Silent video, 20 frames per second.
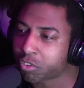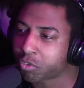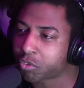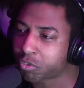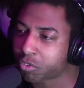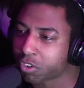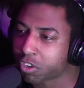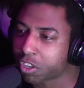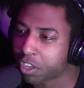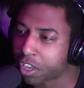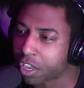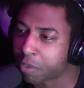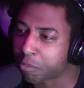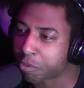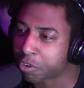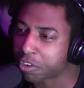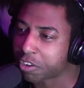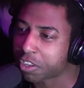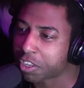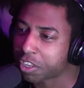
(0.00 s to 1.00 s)
was going to
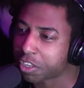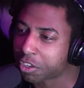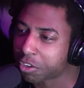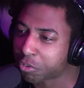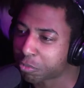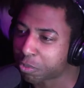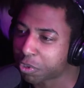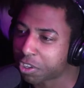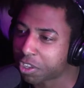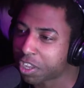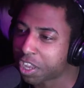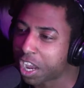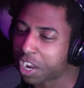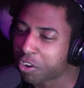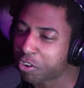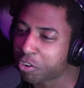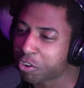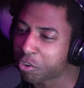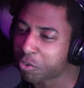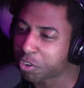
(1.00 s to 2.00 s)
happen. I
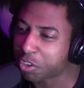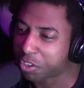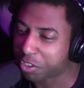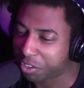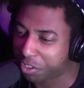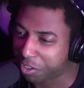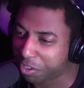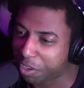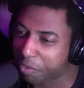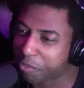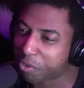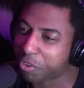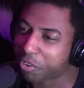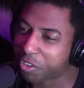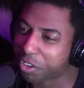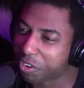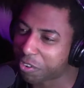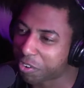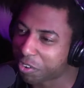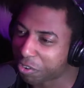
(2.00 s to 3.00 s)
knew you were going to come on
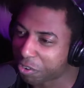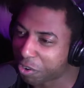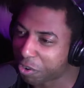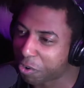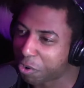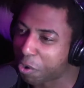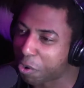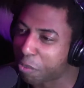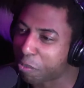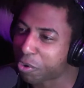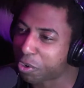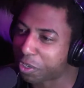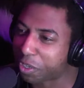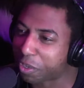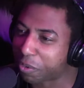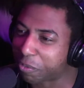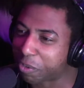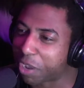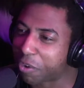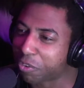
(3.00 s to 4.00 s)
here and do your homework.
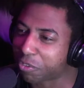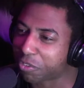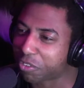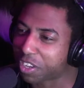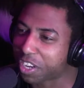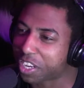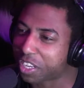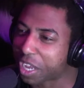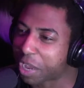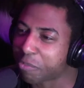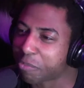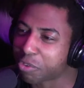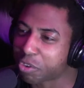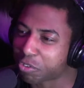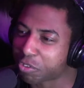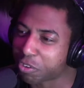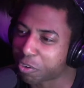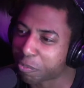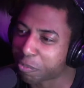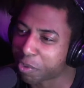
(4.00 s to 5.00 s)
And I was like, I'm
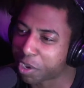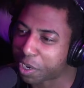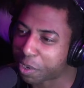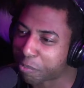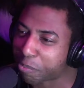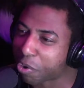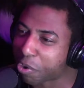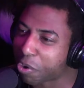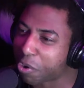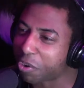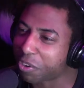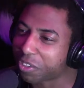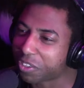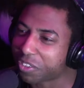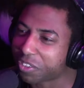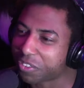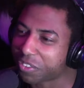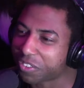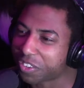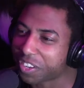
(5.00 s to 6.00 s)
used to debating Paul.
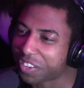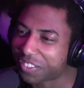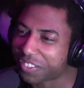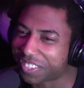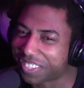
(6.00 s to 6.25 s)
This is easy.